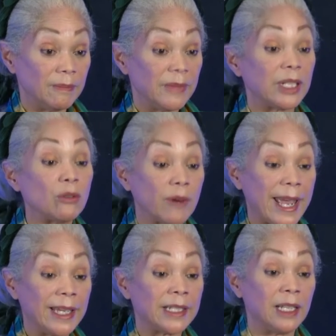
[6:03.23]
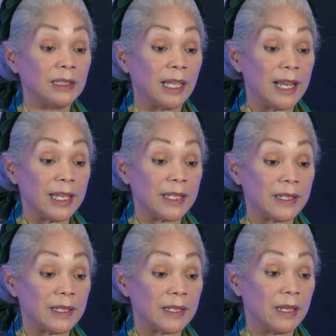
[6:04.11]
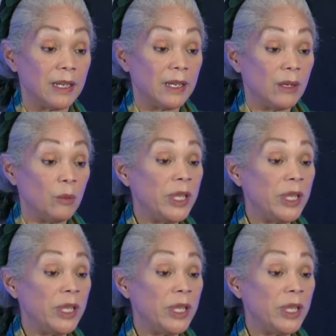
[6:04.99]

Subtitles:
The Grand Alliance. We